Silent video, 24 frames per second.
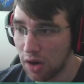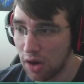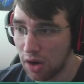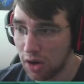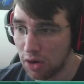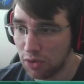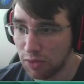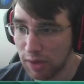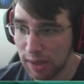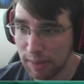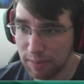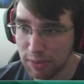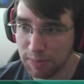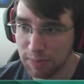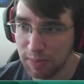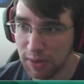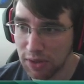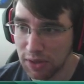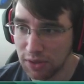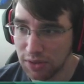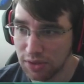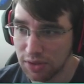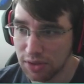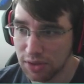ramp
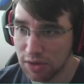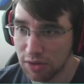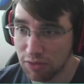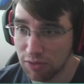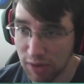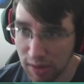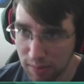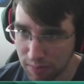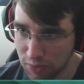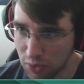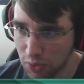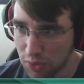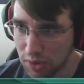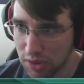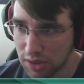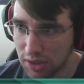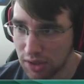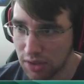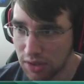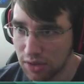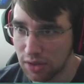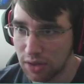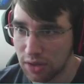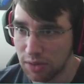dorks
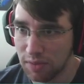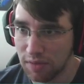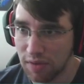here.